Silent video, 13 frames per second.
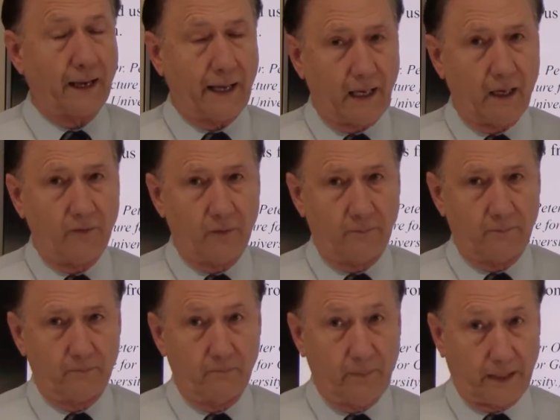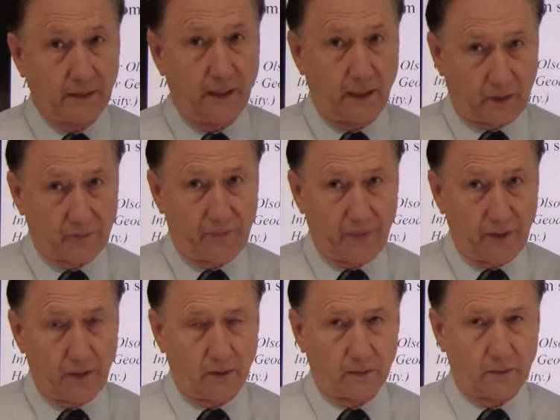have a magnetic
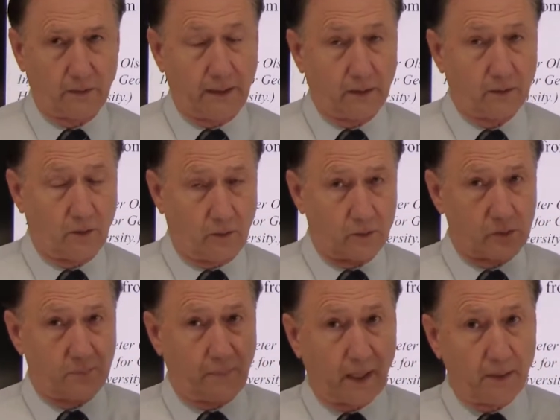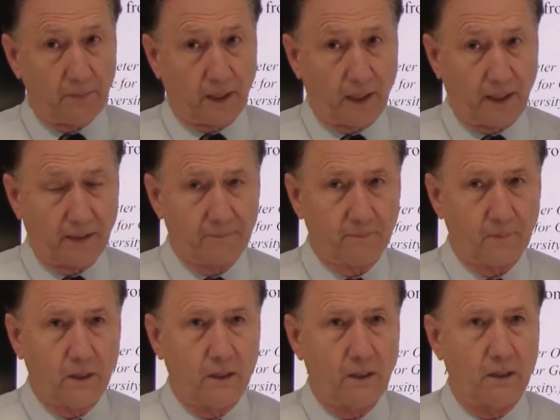field. It goes bye-bye.
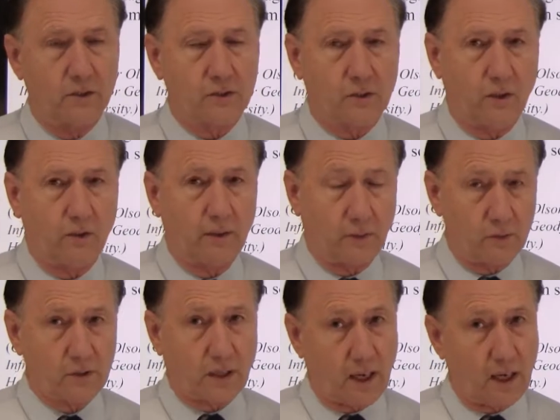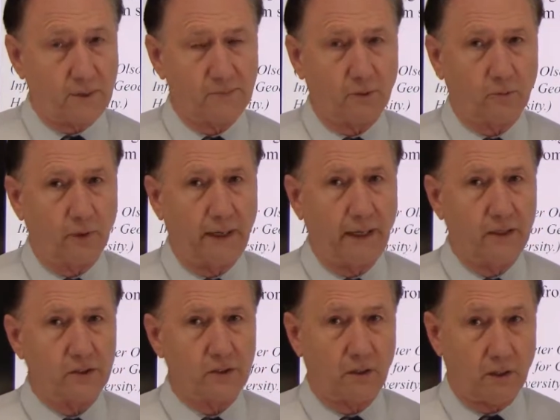So those cosmic
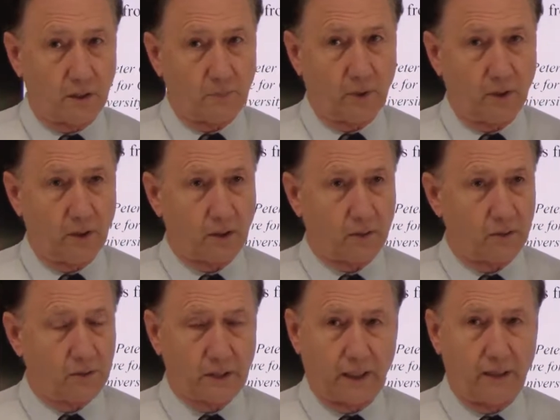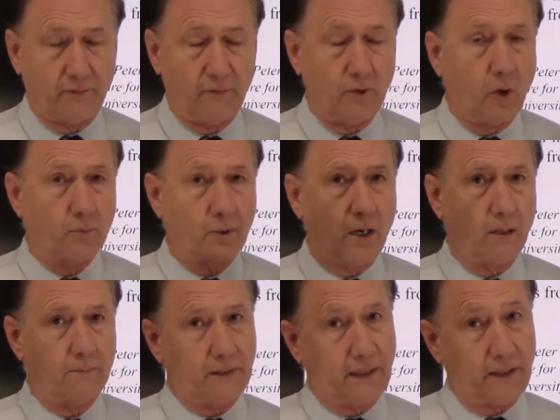rays and other particles have no
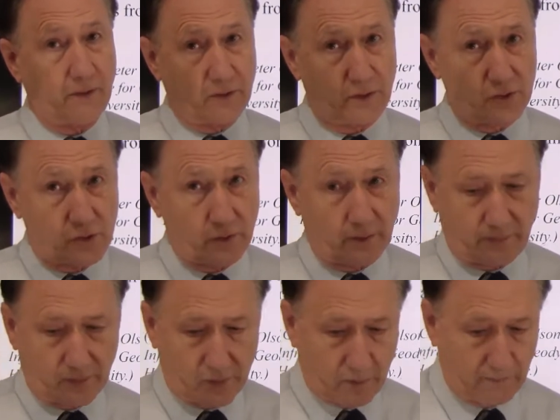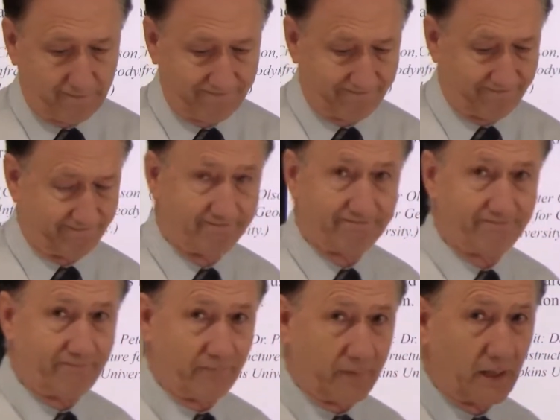problem getting to the surface.
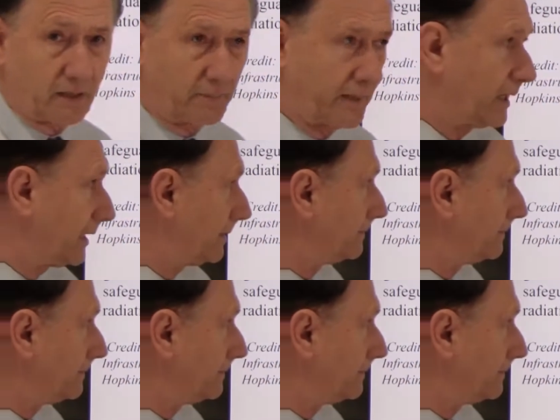Think about